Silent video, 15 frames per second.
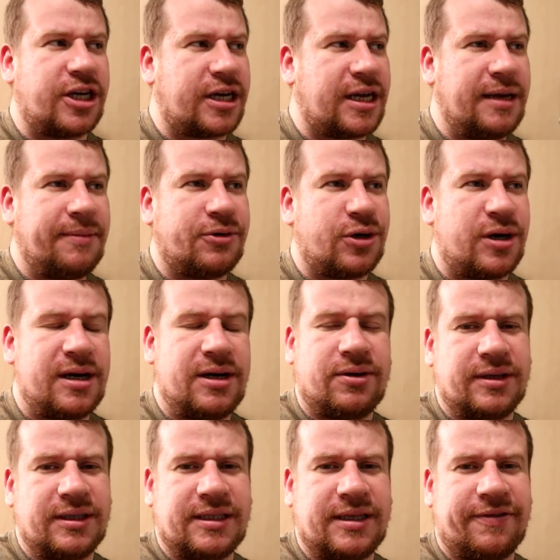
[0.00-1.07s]
I keep trying all
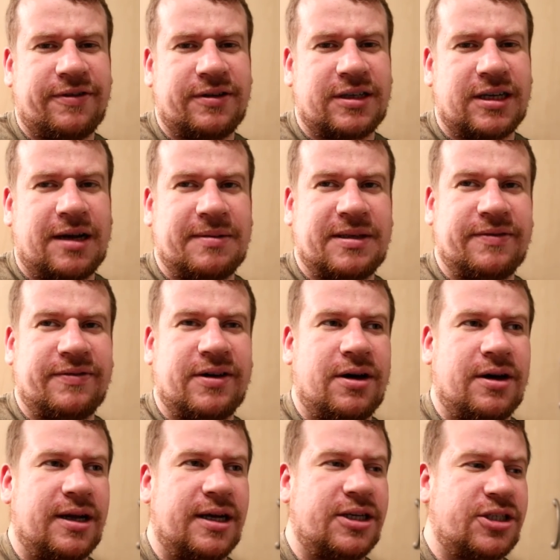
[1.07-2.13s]
these different types of
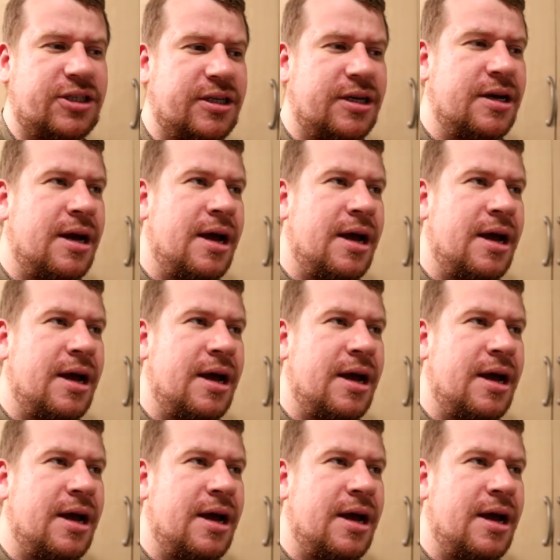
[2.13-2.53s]
varnish,